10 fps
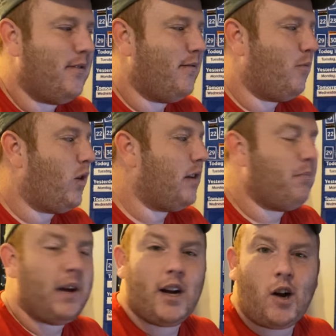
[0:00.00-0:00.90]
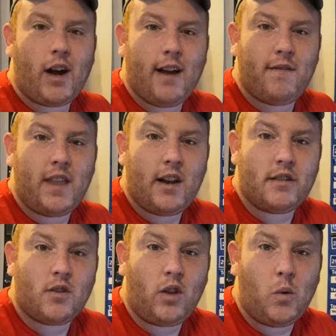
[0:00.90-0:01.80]
one paragraph that
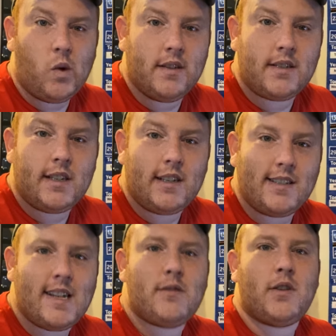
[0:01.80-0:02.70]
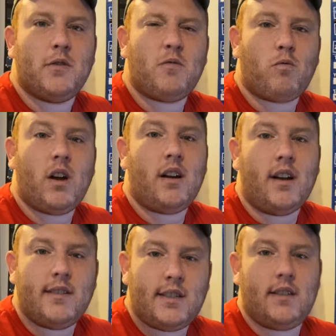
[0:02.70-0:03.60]
is only one sentence. That's those
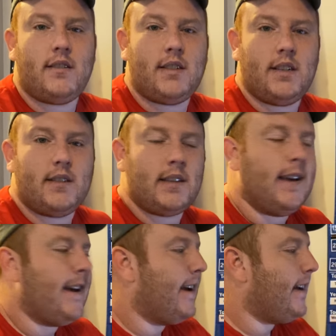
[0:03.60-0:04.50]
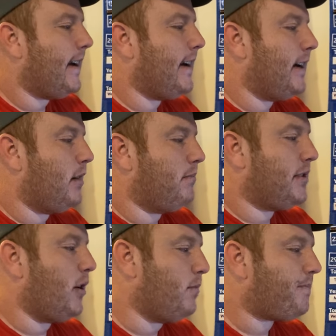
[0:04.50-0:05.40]
run-on sentences.
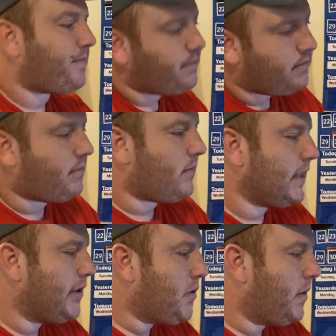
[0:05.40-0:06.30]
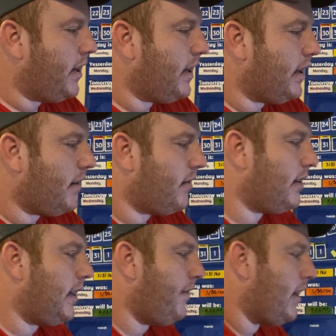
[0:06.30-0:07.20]
So just wanted to
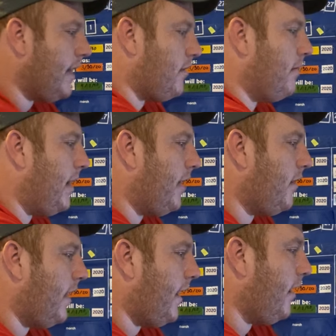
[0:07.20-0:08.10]
give you guys a reminder there.